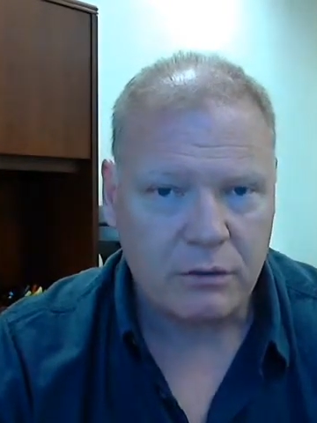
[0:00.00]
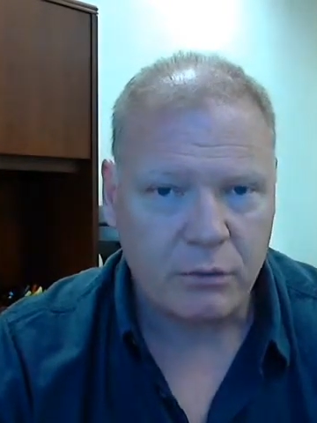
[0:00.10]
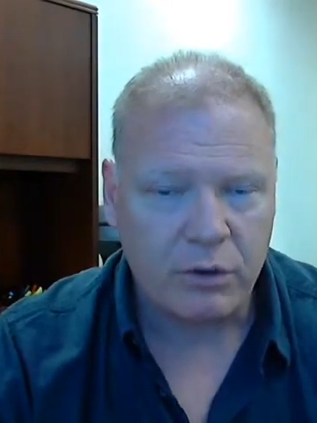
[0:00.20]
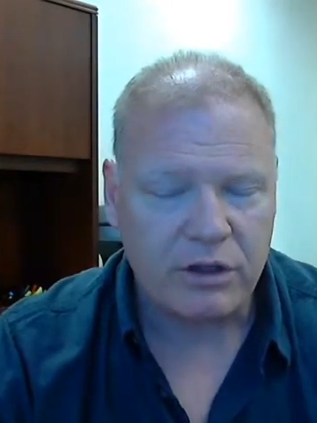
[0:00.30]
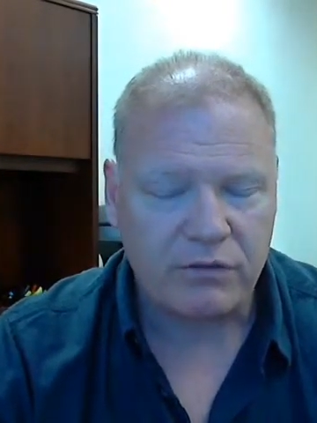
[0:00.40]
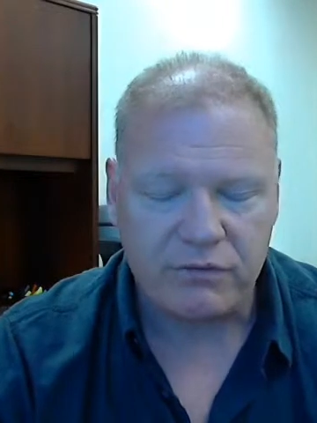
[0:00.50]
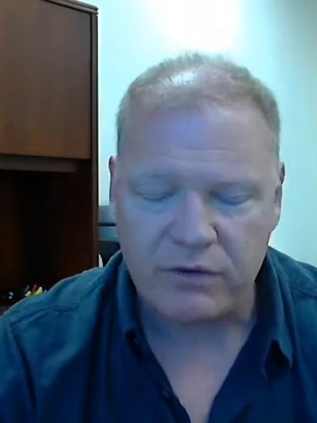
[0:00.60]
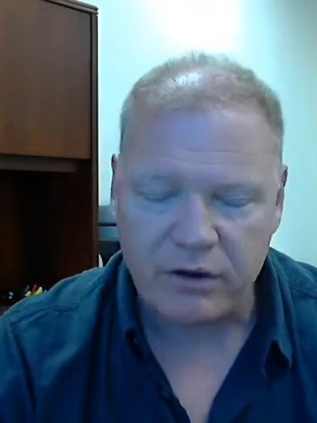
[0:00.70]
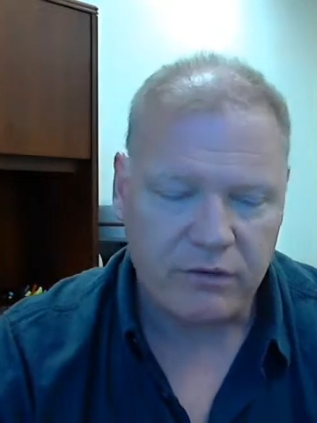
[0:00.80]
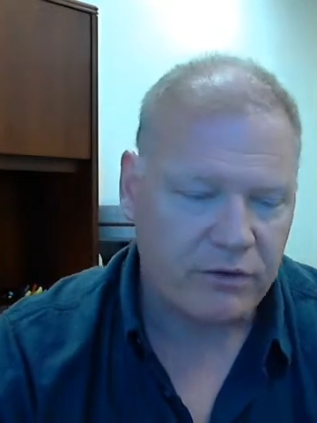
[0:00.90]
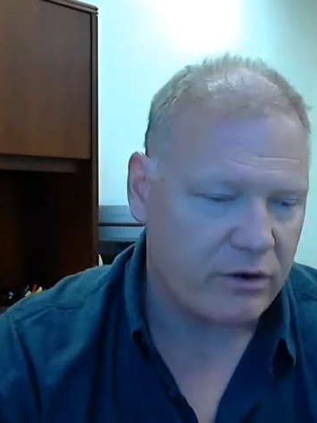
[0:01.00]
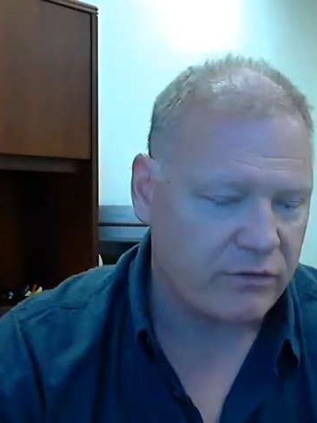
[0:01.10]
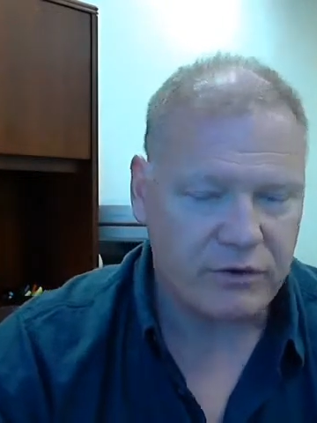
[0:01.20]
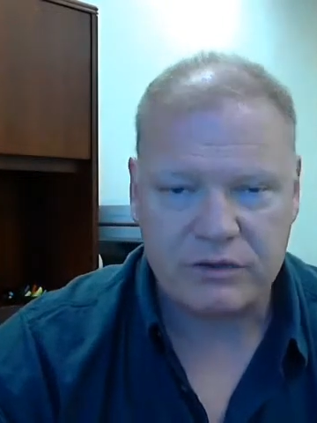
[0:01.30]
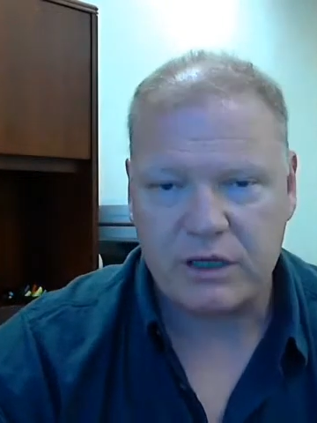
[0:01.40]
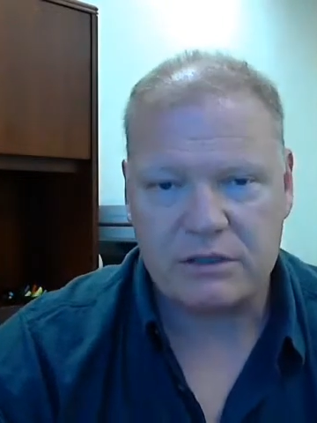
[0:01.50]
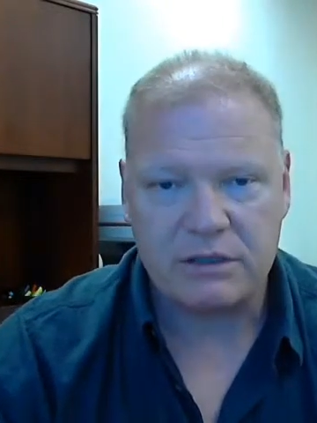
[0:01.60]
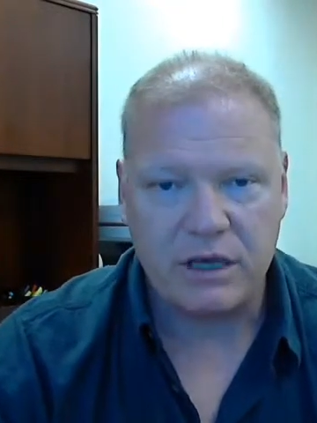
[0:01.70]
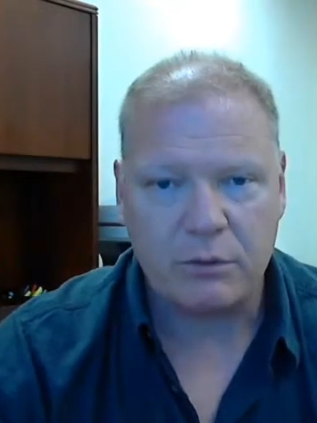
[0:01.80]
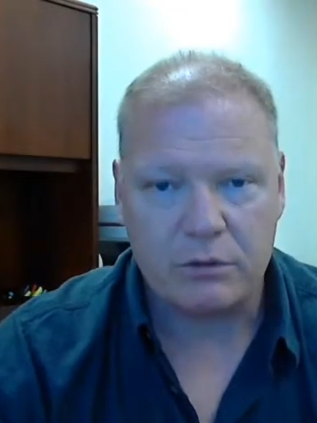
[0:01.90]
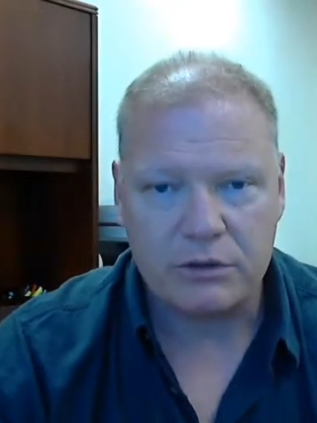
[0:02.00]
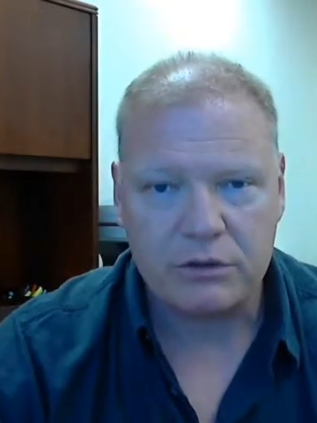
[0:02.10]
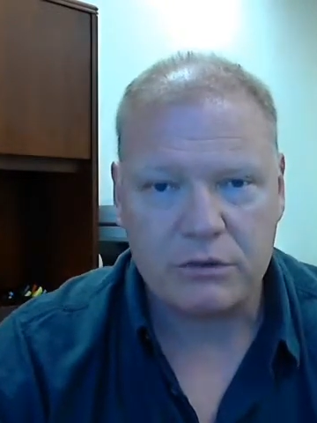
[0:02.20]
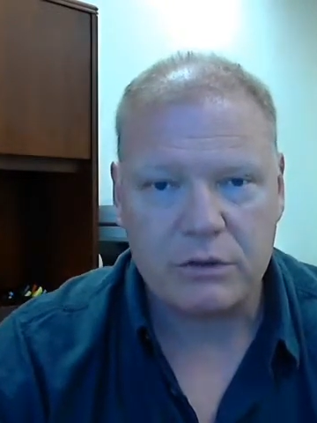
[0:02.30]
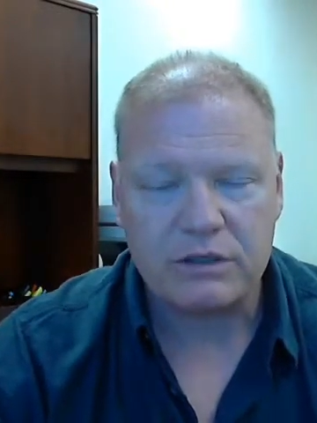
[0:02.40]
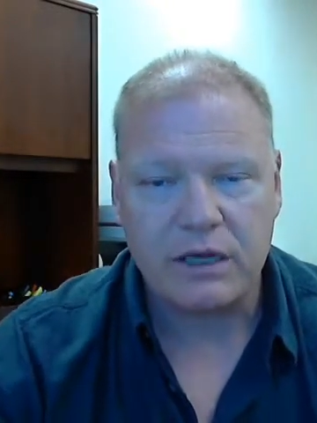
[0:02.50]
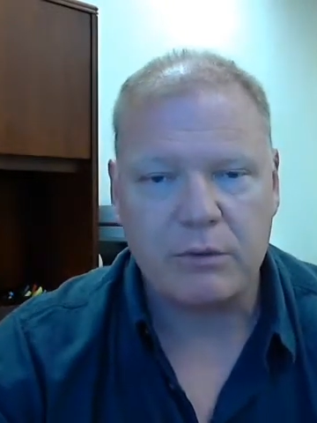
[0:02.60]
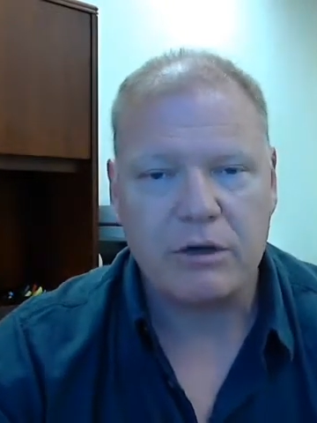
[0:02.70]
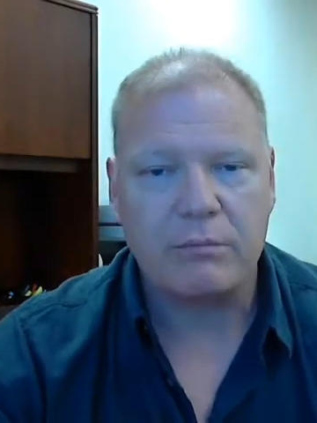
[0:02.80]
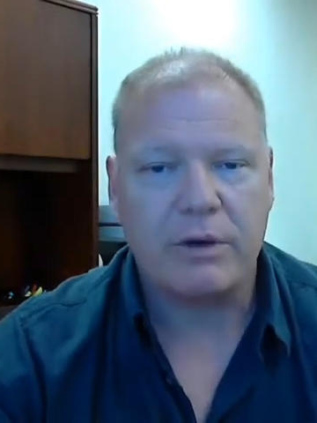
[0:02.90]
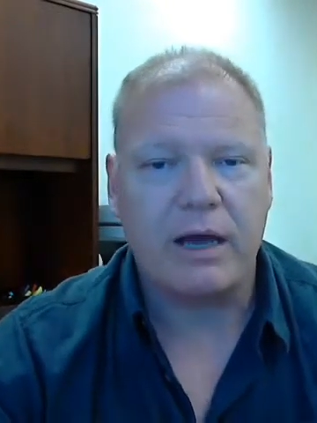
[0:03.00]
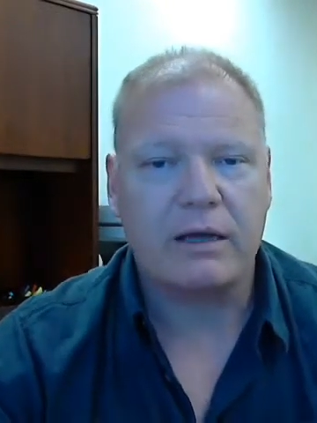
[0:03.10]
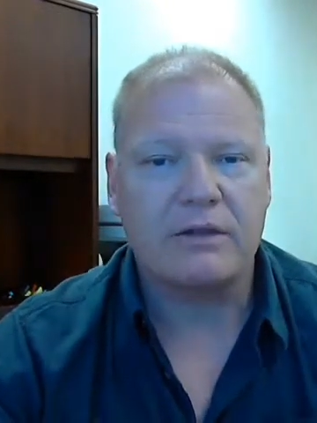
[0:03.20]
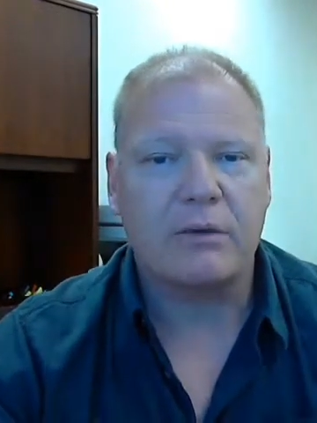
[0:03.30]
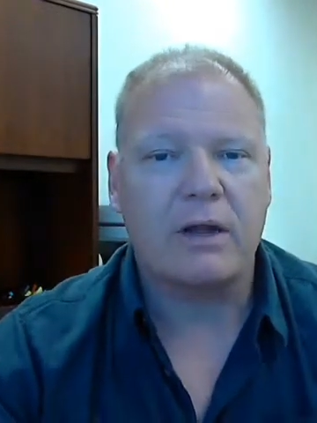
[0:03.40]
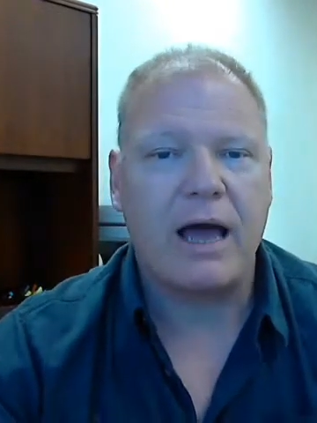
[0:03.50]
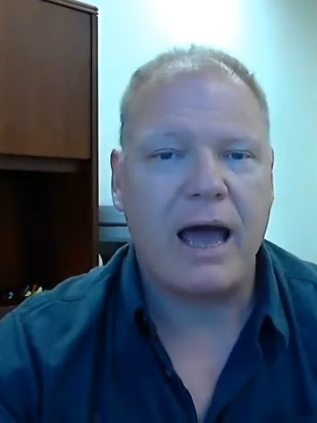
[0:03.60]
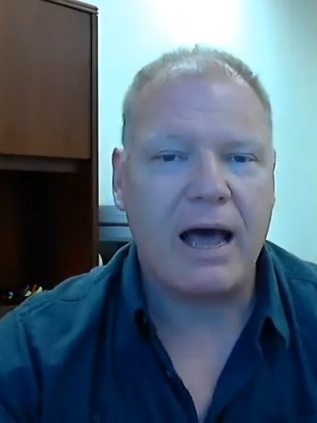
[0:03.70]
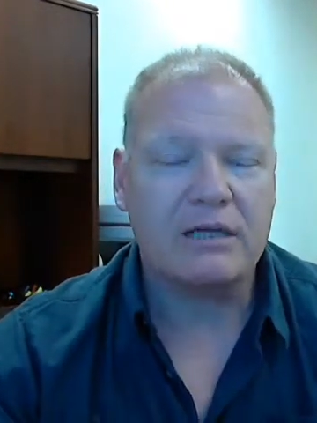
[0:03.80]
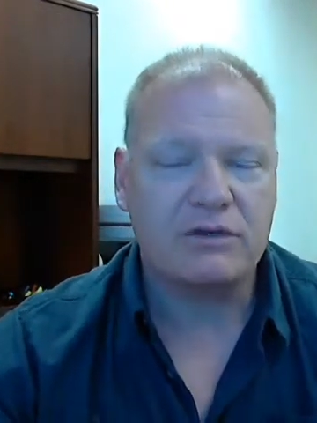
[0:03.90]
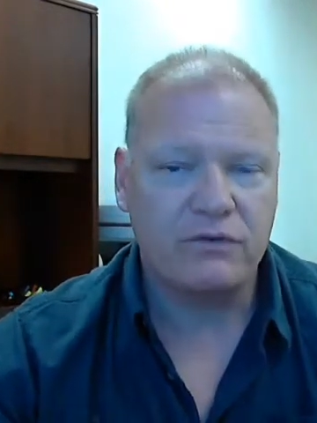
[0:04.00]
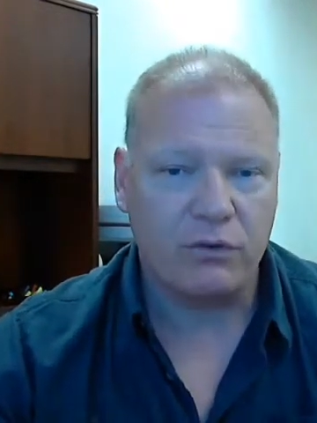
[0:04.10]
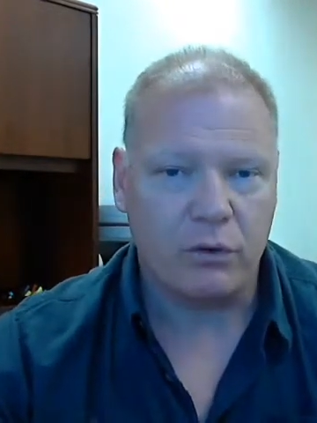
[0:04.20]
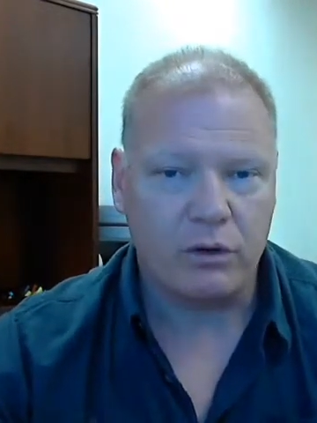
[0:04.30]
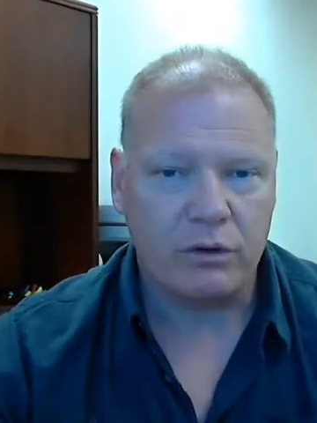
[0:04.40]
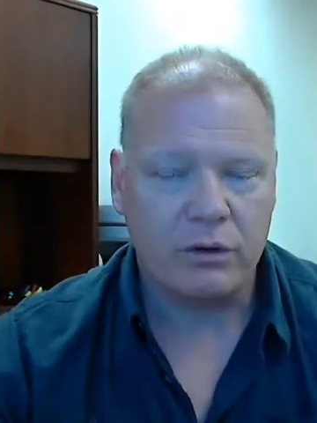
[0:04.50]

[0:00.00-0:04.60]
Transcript: one of the very first things that they will do is they will come back and they will ask for